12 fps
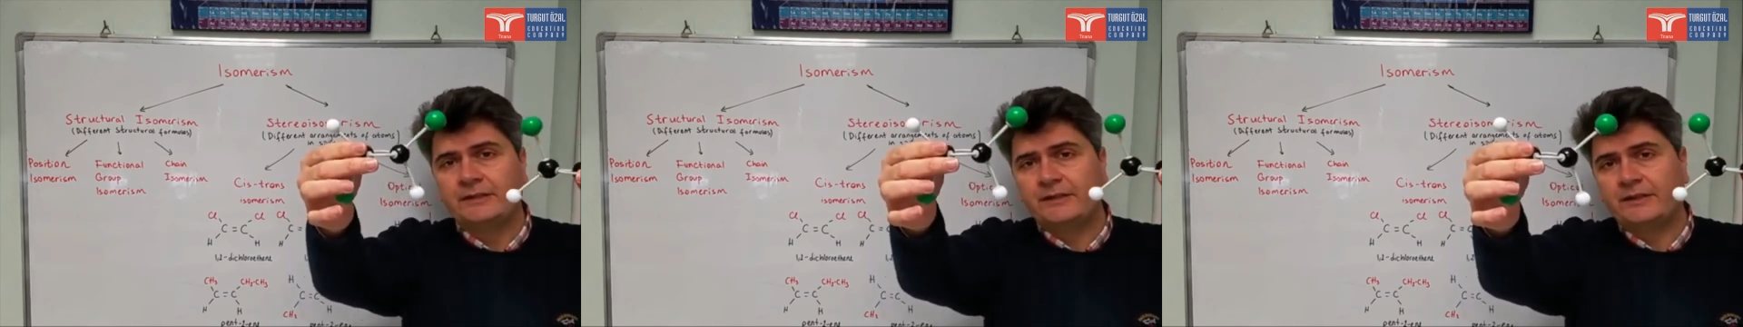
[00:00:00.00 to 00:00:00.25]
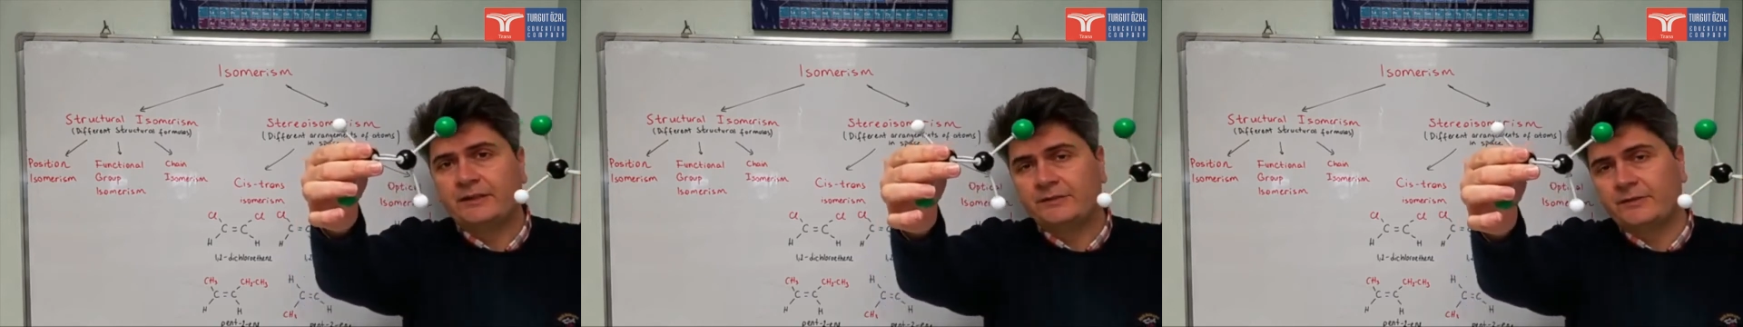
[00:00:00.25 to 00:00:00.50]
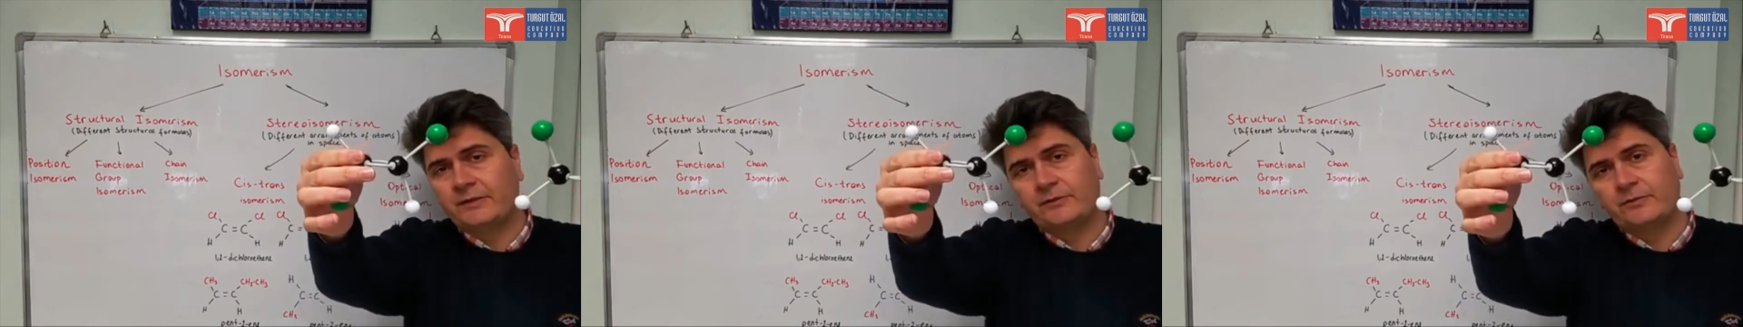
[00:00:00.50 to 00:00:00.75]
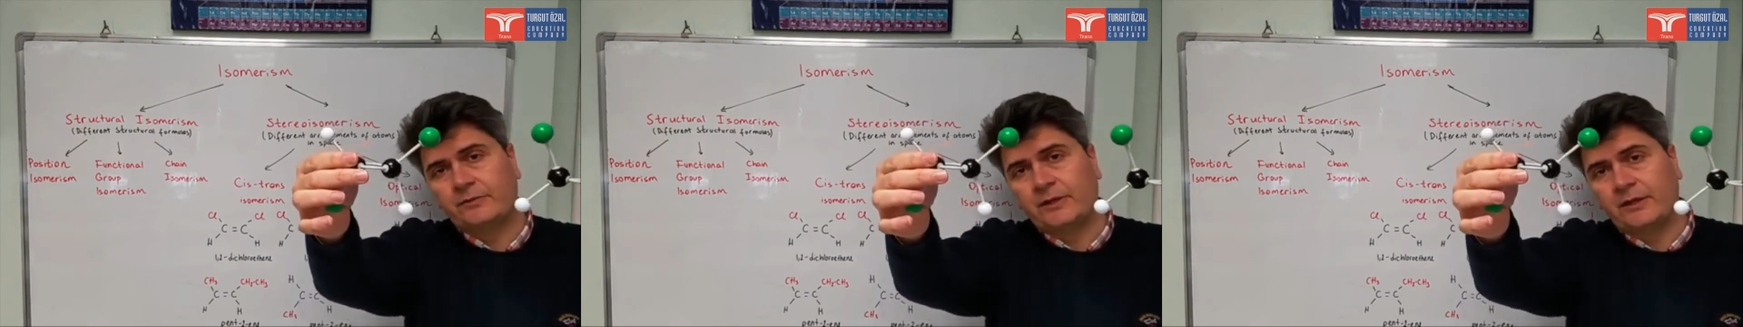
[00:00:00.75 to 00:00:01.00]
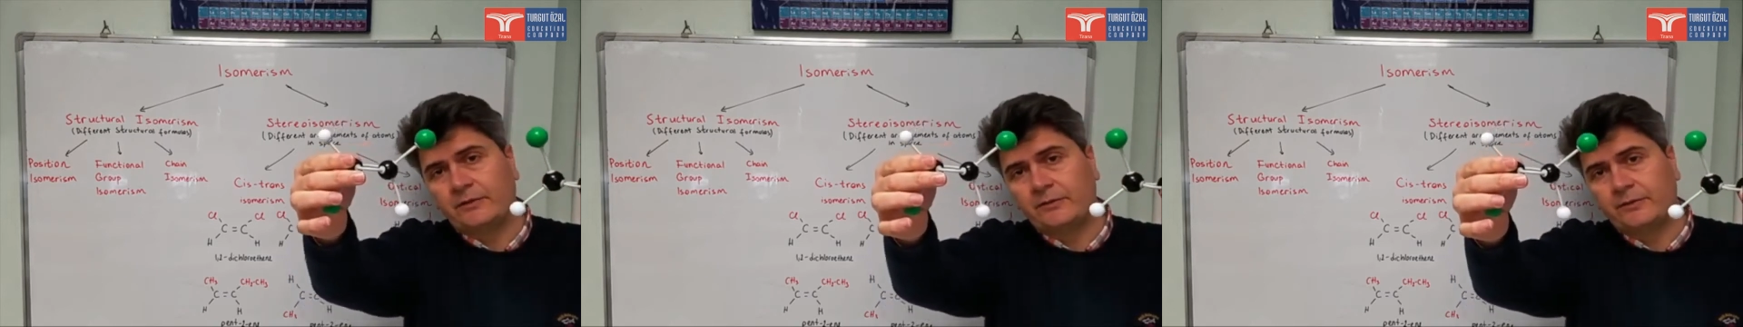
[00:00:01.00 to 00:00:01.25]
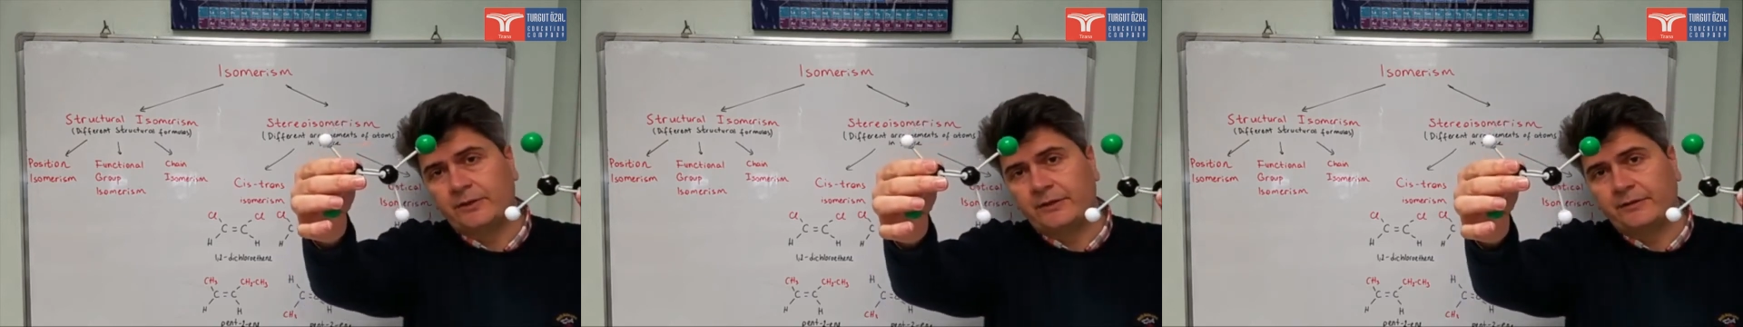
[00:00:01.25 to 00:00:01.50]
that is
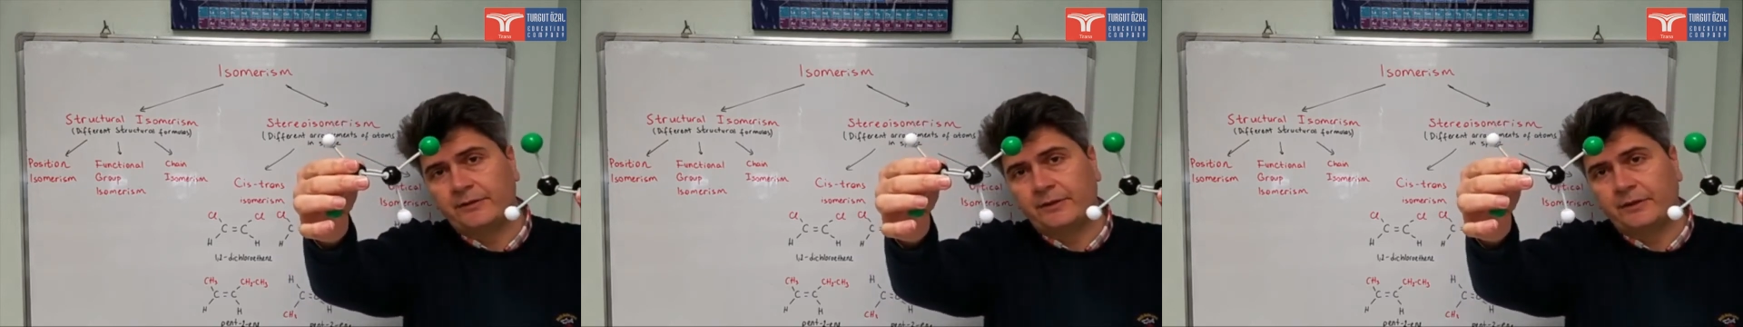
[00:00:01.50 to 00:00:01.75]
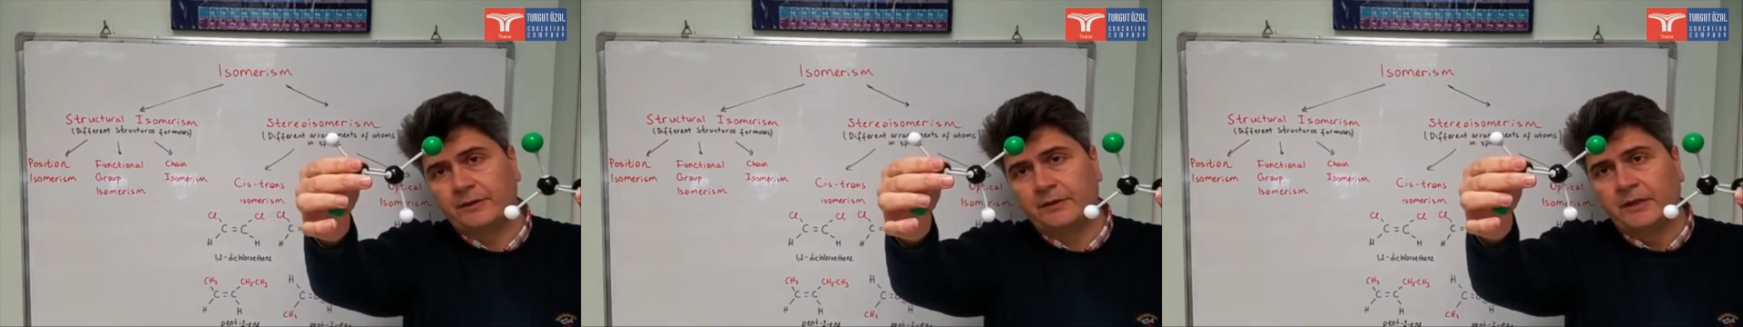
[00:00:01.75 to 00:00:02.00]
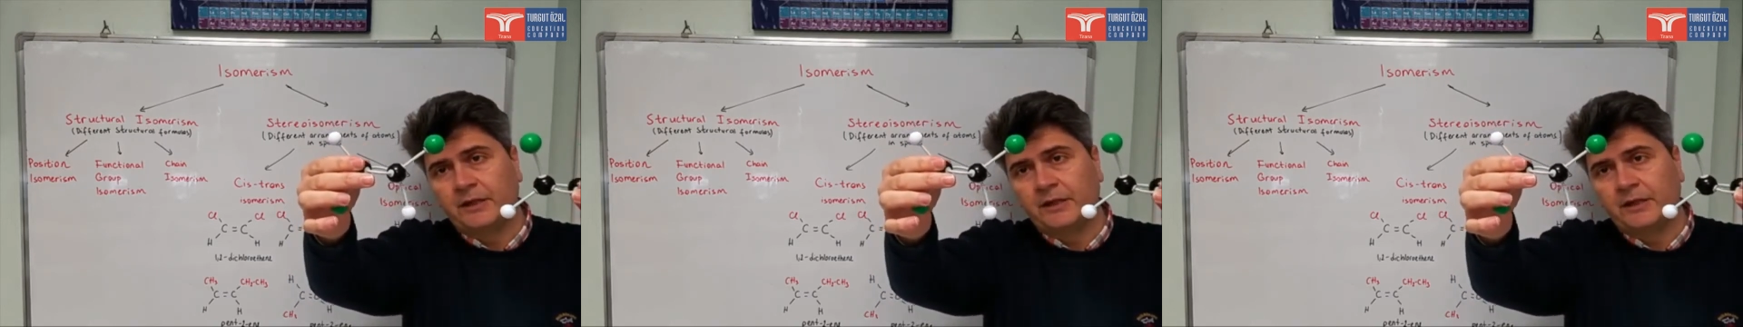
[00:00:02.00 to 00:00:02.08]
1,2-dichloroethene.